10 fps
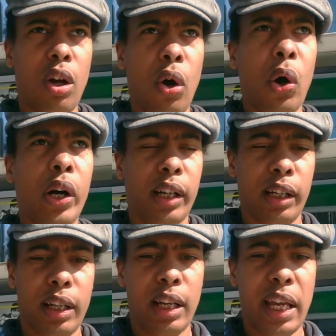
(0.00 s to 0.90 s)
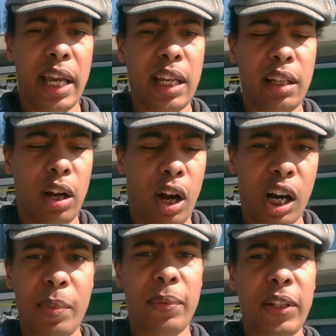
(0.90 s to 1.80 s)
or in uh,
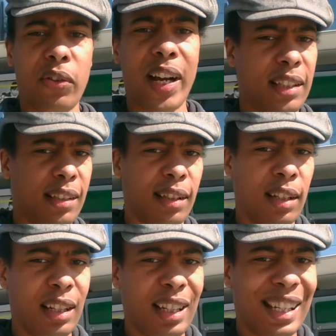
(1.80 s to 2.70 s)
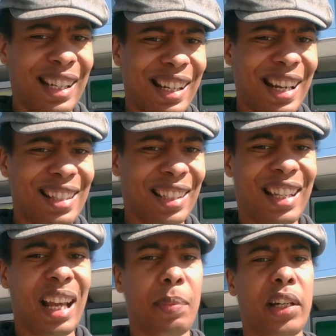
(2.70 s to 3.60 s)
harmony with Christ, it's
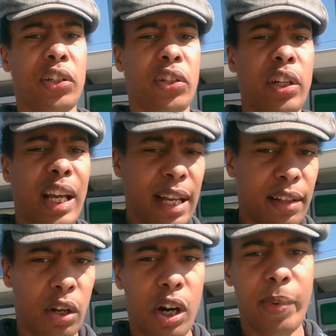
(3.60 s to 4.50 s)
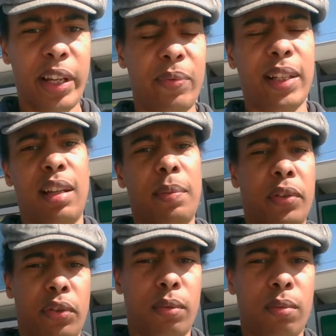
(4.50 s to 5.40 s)
established and in harmony with
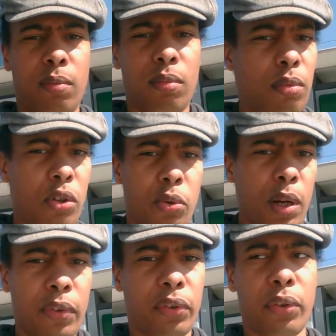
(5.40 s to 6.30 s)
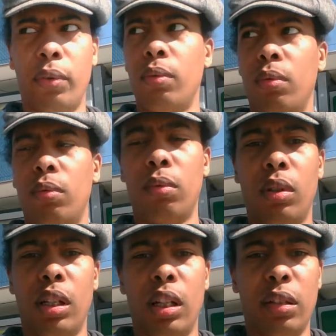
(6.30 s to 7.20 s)
demons. It's one of the two.
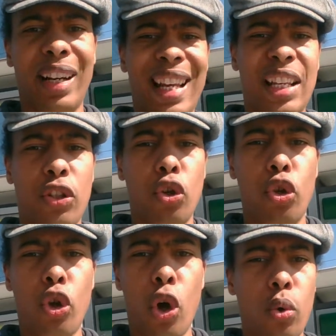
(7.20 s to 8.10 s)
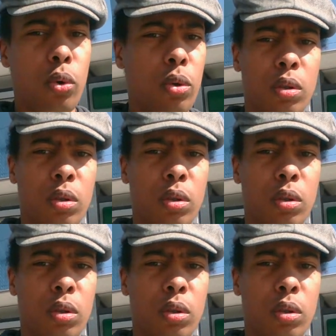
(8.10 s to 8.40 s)
There is no